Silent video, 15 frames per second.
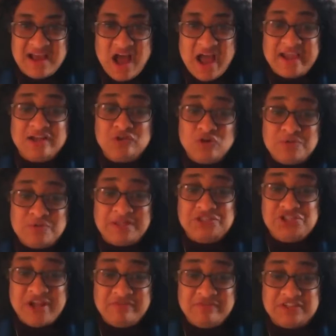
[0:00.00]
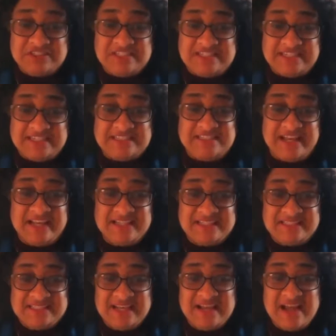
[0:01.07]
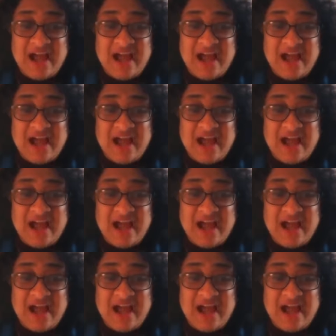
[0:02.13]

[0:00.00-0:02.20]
I can talk about general statistics.